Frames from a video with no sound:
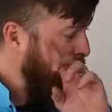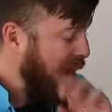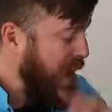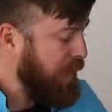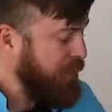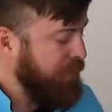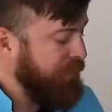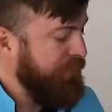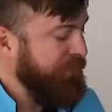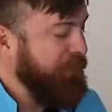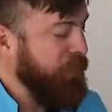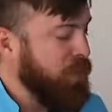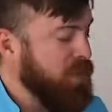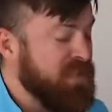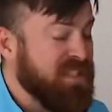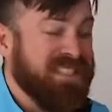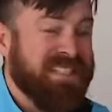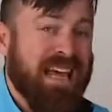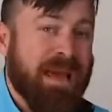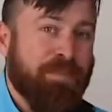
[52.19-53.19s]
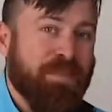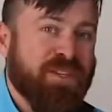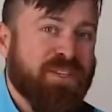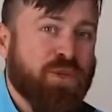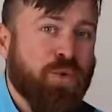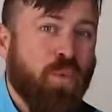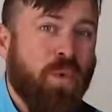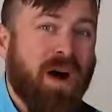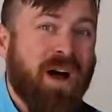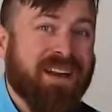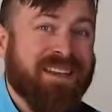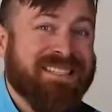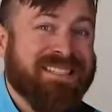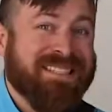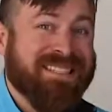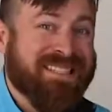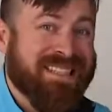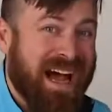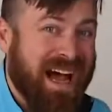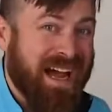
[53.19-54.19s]
And the first step is you want to
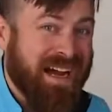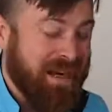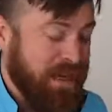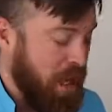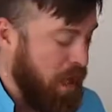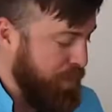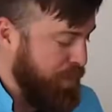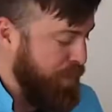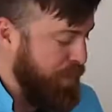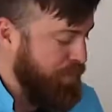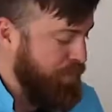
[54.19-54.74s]
sign up